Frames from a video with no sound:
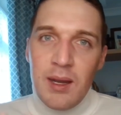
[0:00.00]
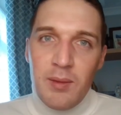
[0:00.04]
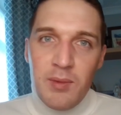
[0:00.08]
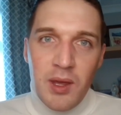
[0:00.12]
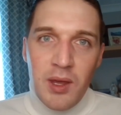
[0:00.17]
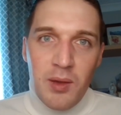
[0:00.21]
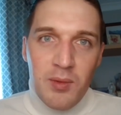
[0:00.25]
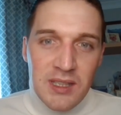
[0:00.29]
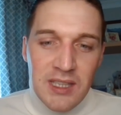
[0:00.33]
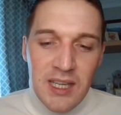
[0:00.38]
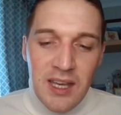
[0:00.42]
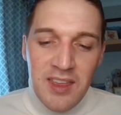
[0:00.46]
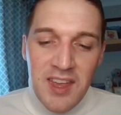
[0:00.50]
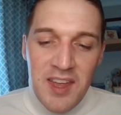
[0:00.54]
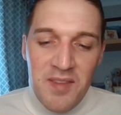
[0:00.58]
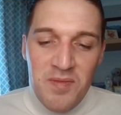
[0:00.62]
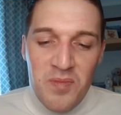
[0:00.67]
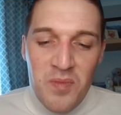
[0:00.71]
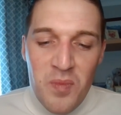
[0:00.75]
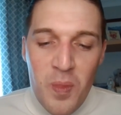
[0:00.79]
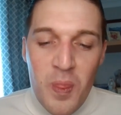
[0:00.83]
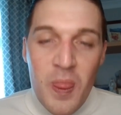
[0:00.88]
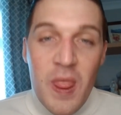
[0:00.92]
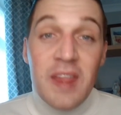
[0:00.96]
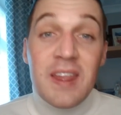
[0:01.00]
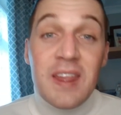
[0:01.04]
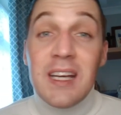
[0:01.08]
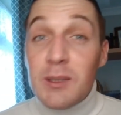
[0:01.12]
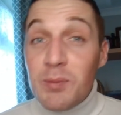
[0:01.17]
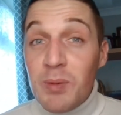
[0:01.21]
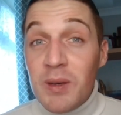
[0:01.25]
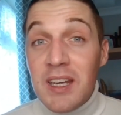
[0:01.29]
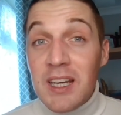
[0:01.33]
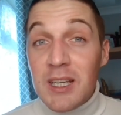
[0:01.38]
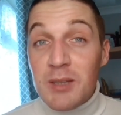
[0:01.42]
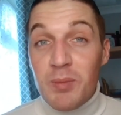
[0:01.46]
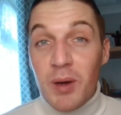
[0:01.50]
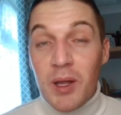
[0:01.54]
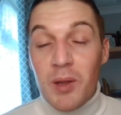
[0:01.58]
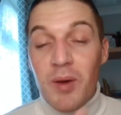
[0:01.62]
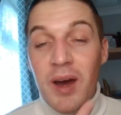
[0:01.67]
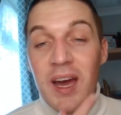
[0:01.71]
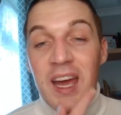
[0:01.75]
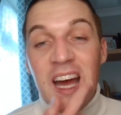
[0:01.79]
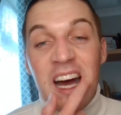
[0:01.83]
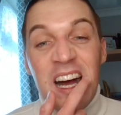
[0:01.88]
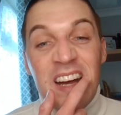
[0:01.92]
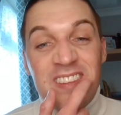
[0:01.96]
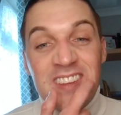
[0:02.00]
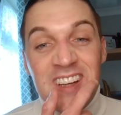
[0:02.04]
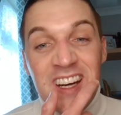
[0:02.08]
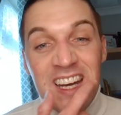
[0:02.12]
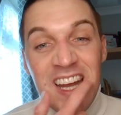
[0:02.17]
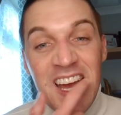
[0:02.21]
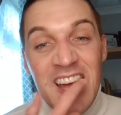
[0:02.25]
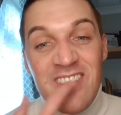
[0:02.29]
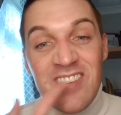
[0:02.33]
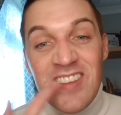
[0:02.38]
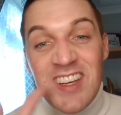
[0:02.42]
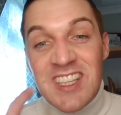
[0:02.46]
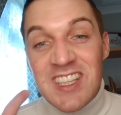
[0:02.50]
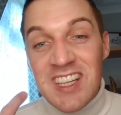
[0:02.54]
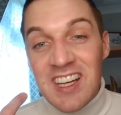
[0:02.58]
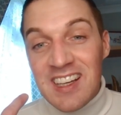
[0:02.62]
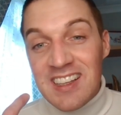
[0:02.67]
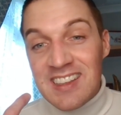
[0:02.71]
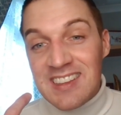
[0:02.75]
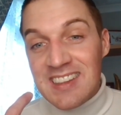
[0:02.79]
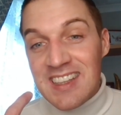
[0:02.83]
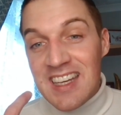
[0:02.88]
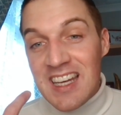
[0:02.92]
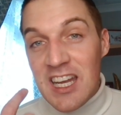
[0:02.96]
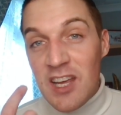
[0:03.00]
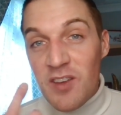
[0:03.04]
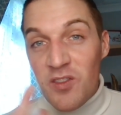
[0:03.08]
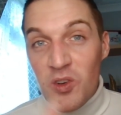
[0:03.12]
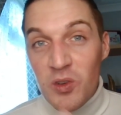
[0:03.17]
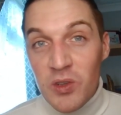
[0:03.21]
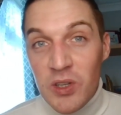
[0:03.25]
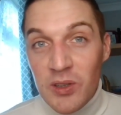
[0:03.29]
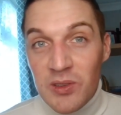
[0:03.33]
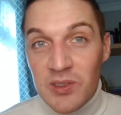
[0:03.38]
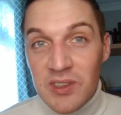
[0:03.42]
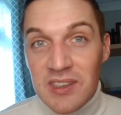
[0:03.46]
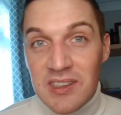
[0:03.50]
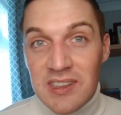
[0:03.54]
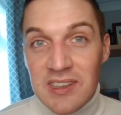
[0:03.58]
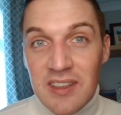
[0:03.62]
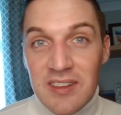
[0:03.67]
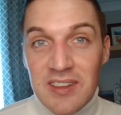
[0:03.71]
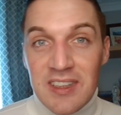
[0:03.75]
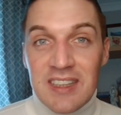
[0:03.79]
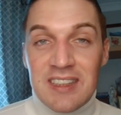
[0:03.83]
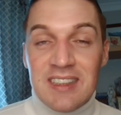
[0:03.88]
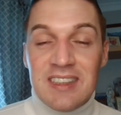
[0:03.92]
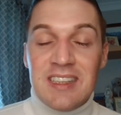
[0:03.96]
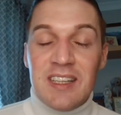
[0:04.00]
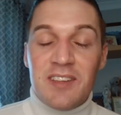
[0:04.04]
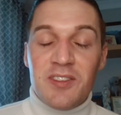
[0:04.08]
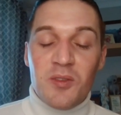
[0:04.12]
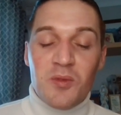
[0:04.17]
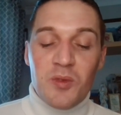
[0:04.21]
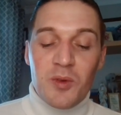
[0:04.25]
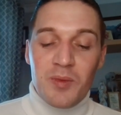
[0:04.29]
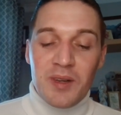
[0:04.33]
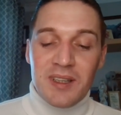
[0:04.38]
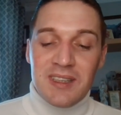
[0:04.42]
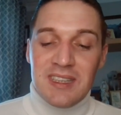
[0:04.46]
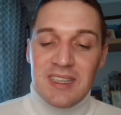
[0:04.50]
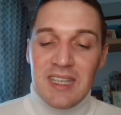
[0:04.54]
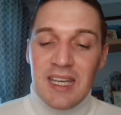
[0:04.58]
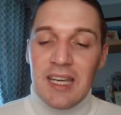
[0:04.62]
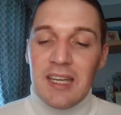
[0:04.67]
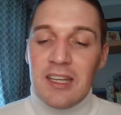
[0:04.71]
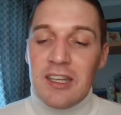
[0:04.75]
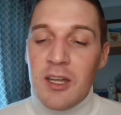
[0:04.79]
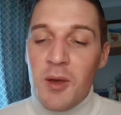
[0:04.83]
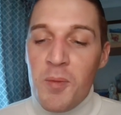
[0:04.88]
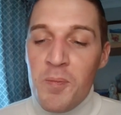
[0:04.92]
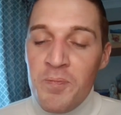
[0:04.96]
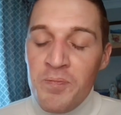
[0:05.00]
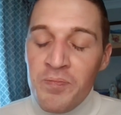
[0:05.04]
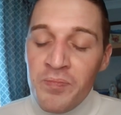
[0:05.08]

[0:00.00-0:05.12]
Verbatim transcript: Let me get my teeth in. And that's because, by the way, I've got Invisaligns in, if you're noticing something's different with my teeth.